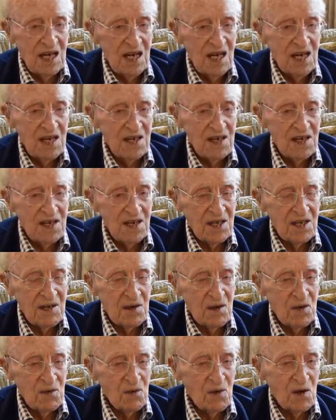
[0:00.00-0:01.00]
and
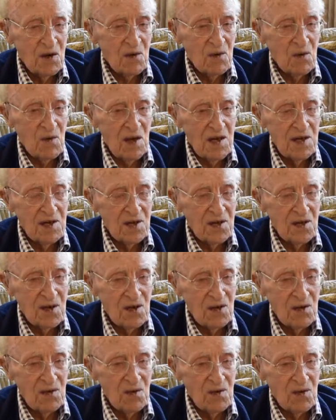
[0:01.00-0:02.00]
uh, we went
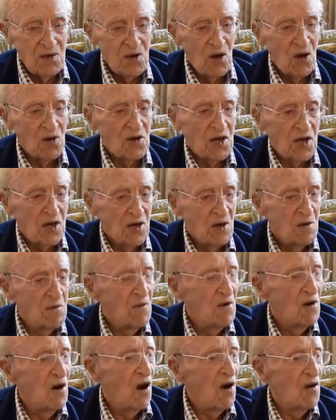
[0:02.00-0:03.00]
to
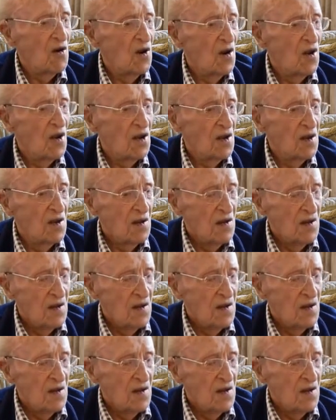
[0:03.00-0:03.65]
Nottingham on a,